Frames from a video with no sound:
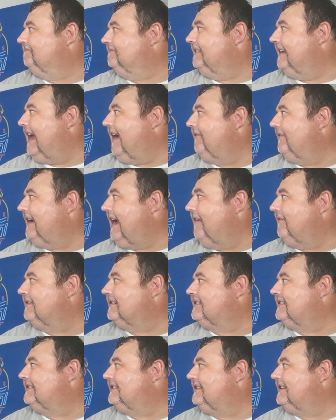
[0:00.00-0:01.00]
I
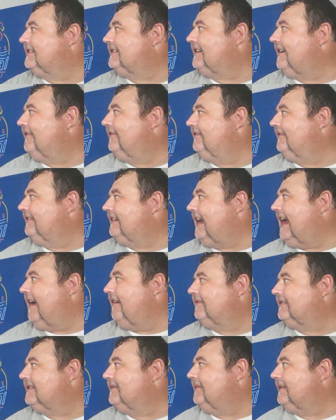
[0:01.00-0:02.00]
was just over. I
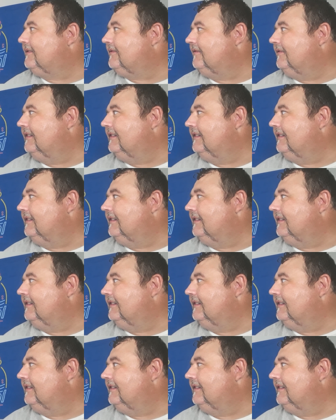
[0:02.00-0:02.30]
was in my 20s.